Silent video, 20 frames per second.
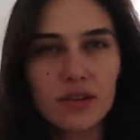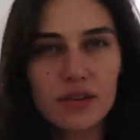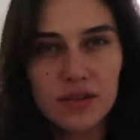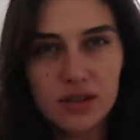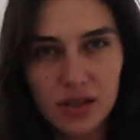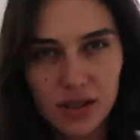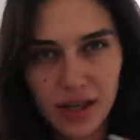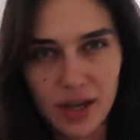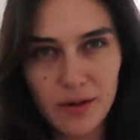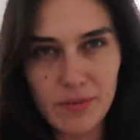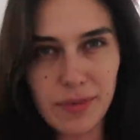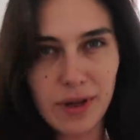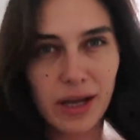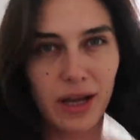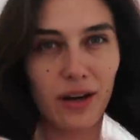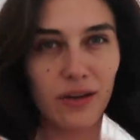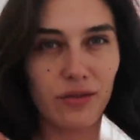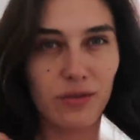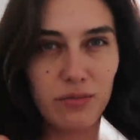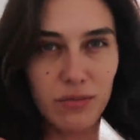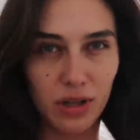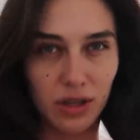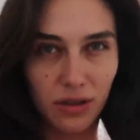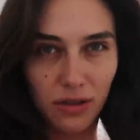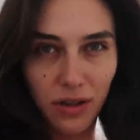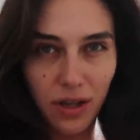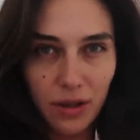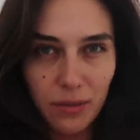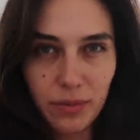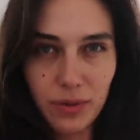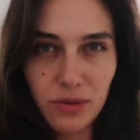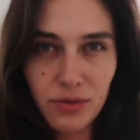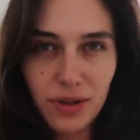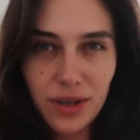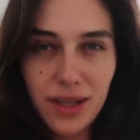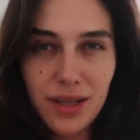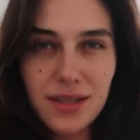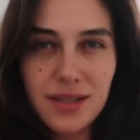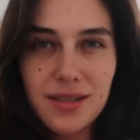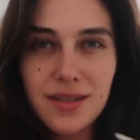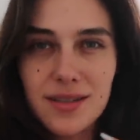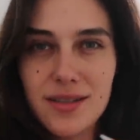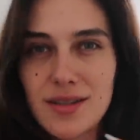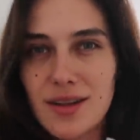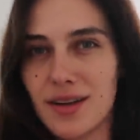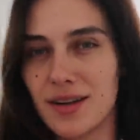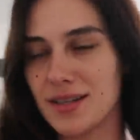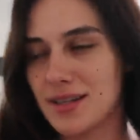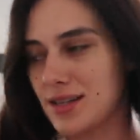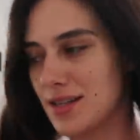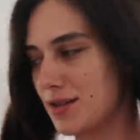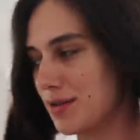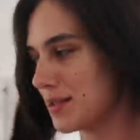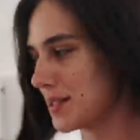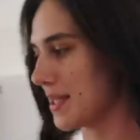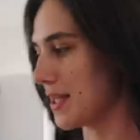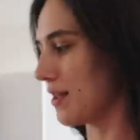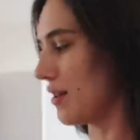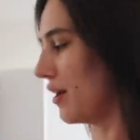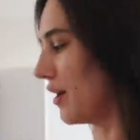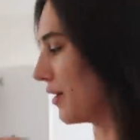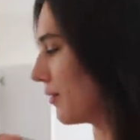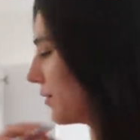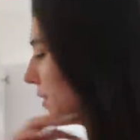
took out my hair from the clip and realized it's not as cute as I thought it